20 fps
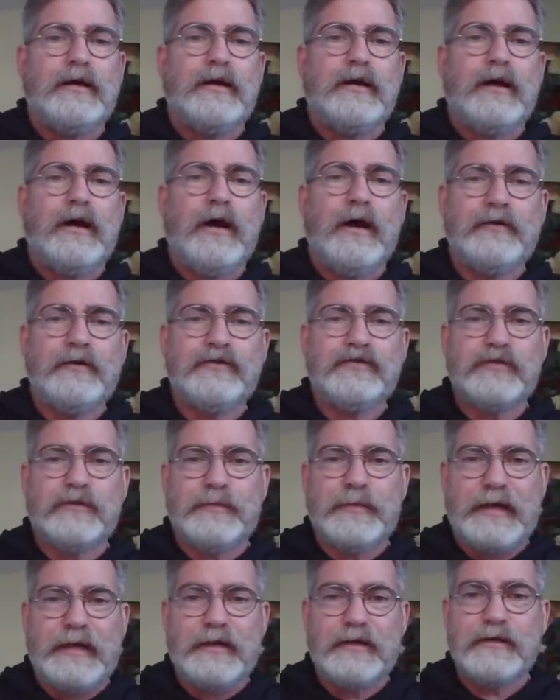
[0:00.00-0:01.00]
Unto
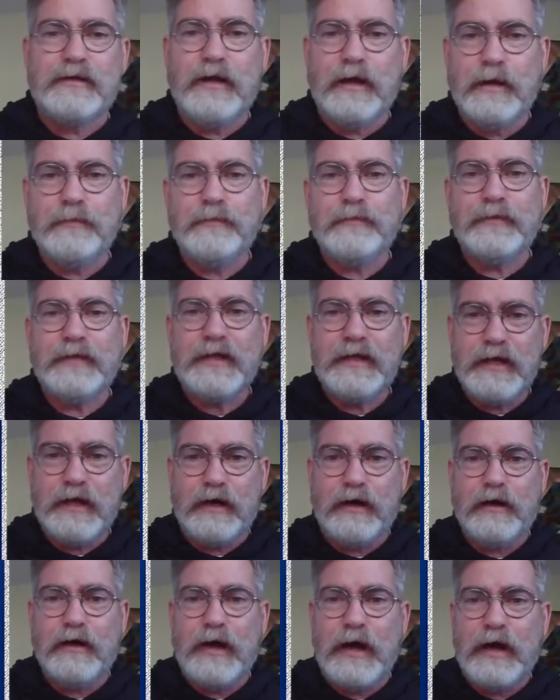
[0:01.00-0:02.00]
me, come here,